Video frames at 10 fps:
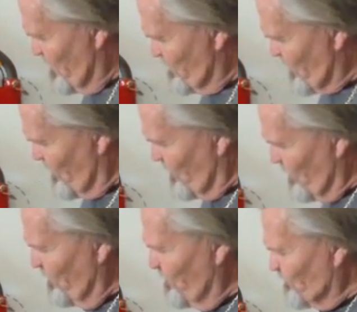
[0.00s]
So
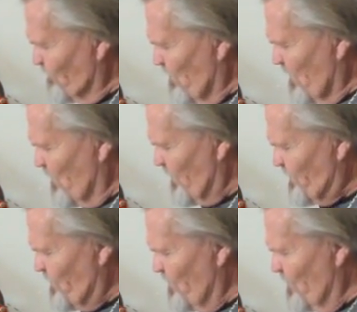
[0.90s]
when
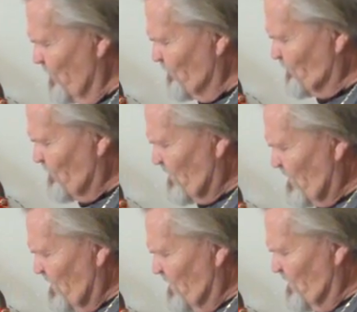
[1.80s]
you
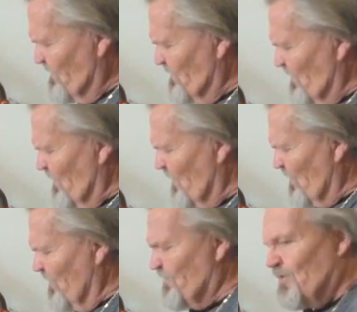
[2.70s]

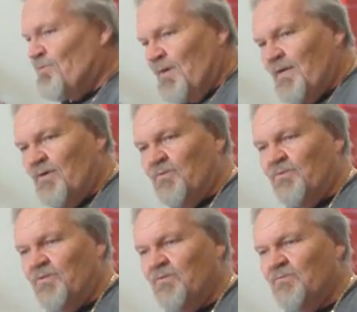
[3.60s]
are on the
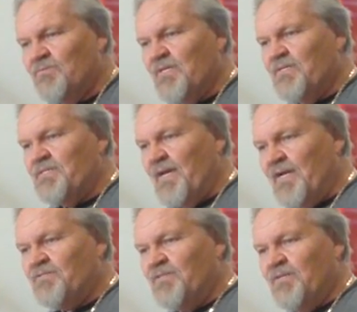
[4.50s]
ground, say
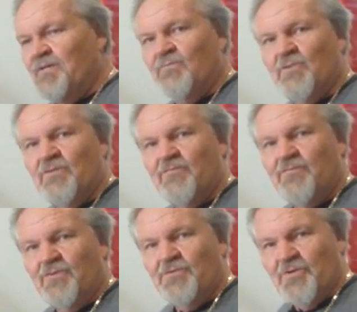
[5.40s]
taxiing with the
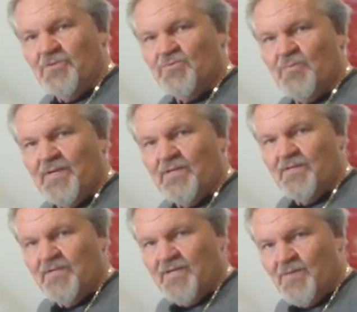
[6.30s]
full nose weight
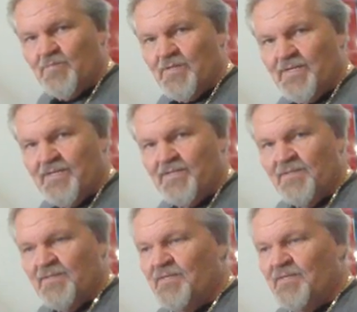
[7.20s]
on the airplane